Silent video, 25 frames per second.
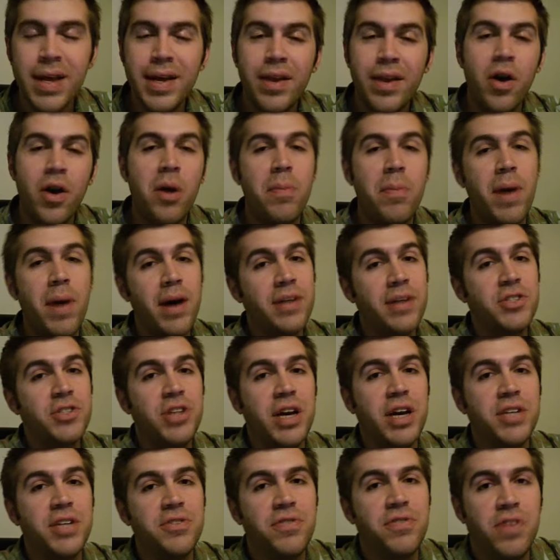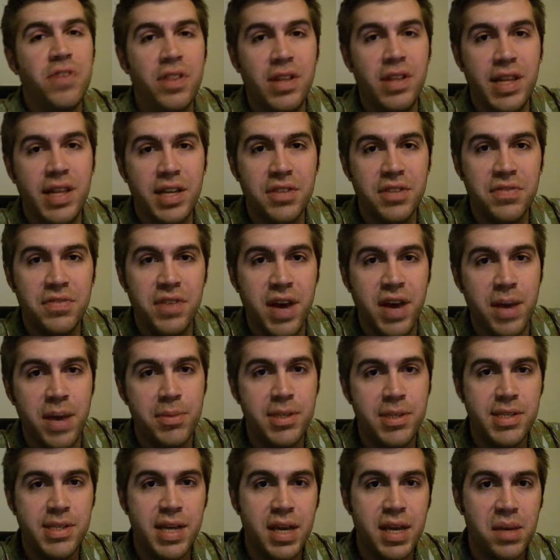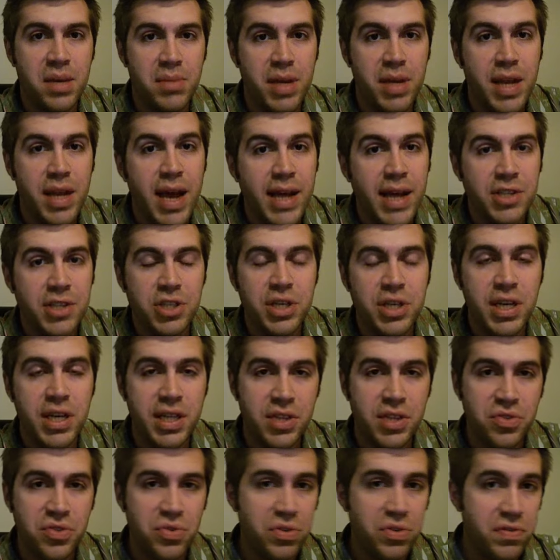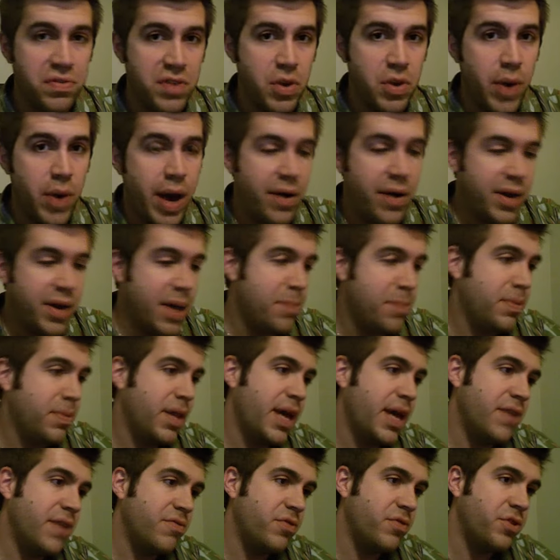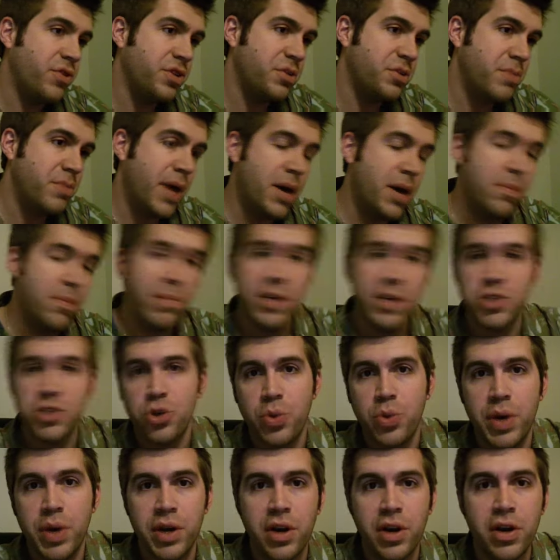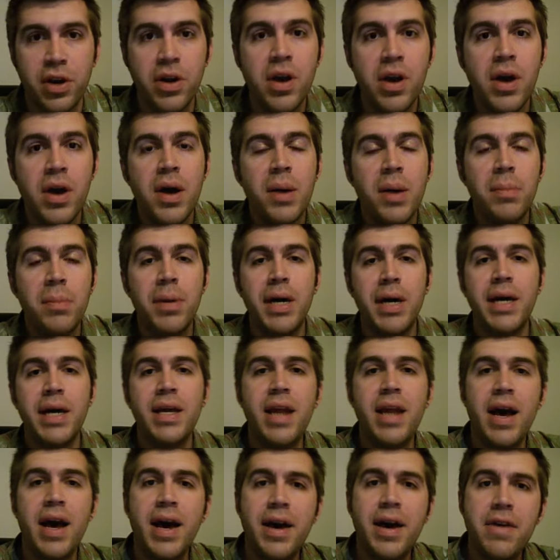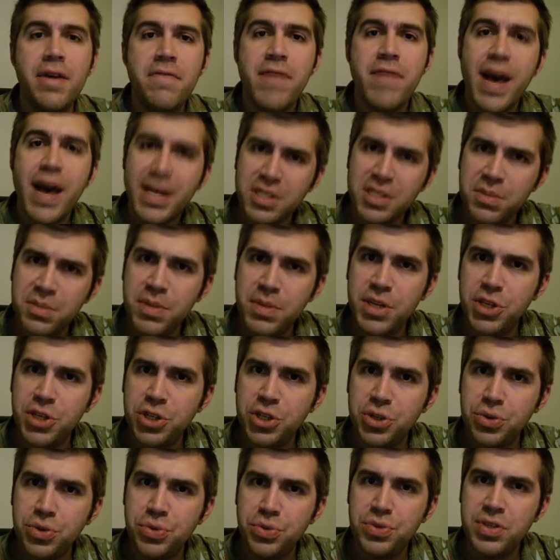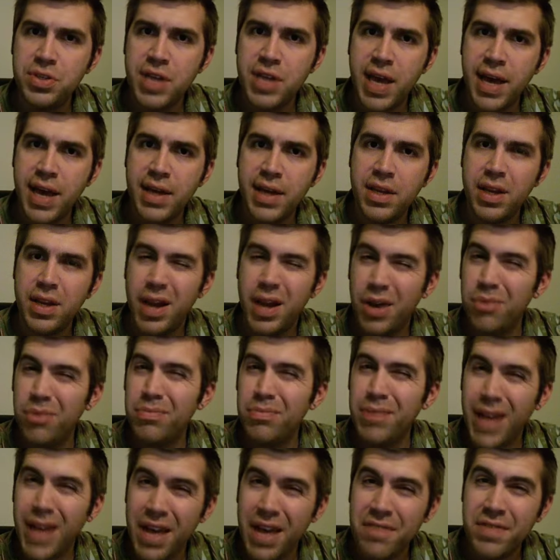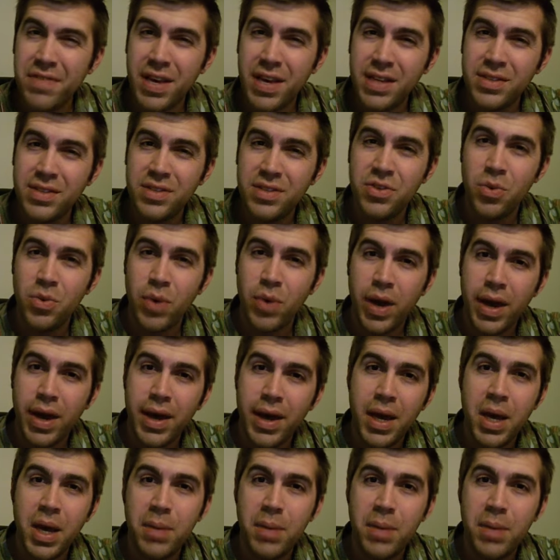Now, I apologize for the length of time it's taken me to actually get this review out. I planned for it to be out much quicker, but I've had some issues, and life gets in the way.